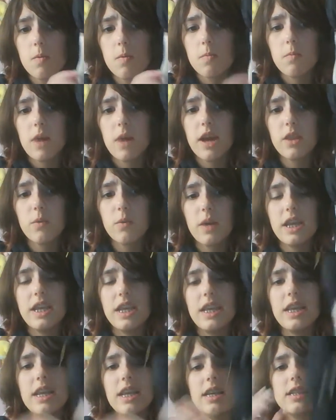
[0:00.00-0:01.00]
By the way,
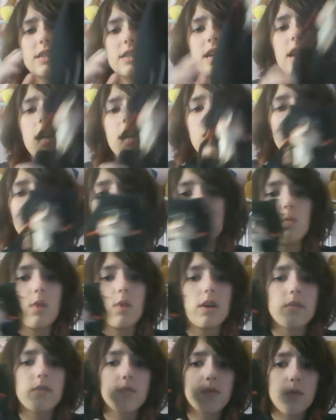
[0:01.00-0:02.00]
he is a
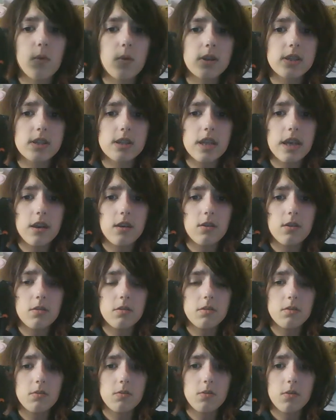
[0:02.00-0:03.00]
1/4 scale
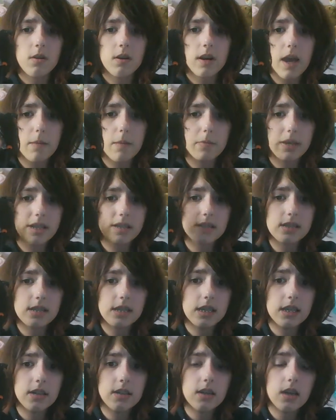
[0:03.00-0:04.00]
or
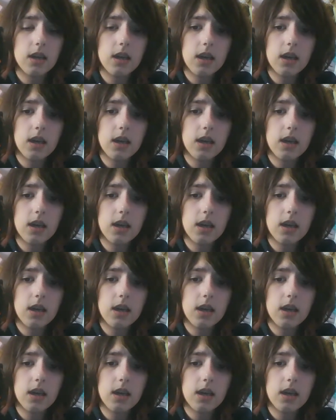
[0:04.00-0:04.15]
MSD.